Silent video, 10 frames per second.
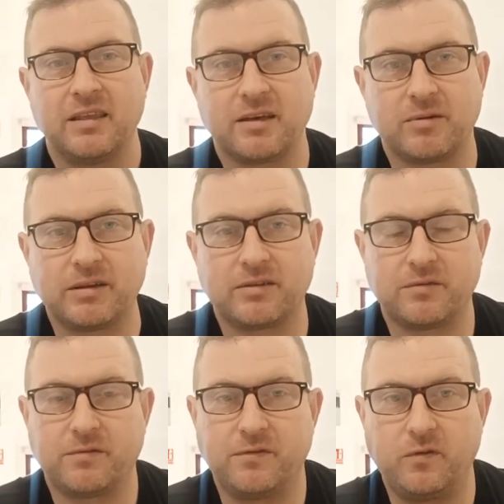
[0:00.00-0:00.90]
there is
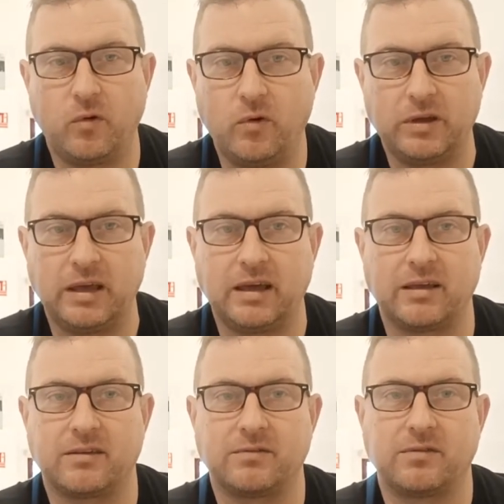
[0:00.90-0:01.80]
4
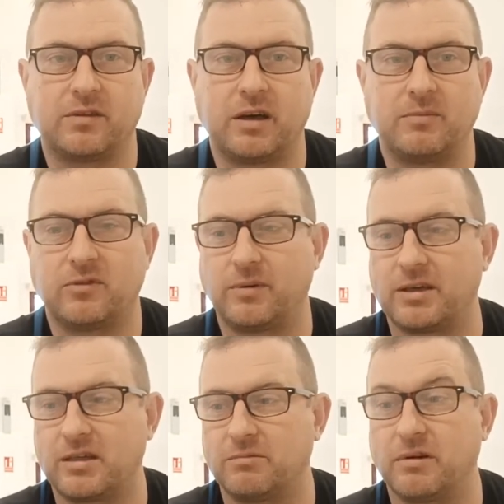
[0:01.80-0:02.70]
years for them to
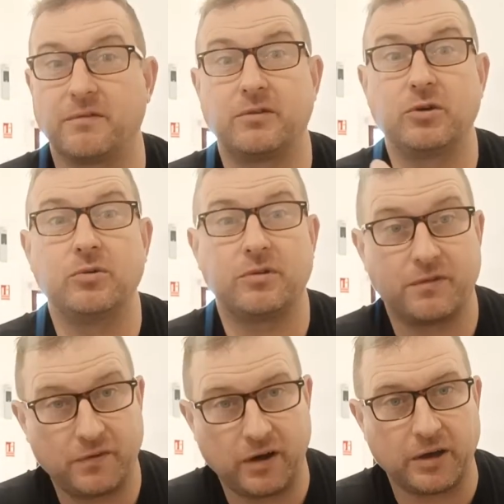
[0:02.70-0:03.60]
actually review the
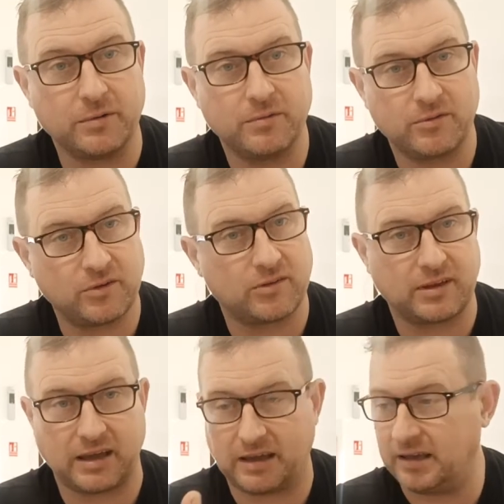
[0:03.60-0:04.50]
file. So
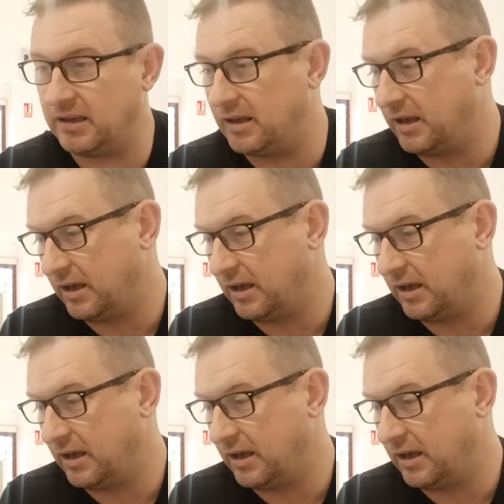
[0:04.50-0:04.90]
say,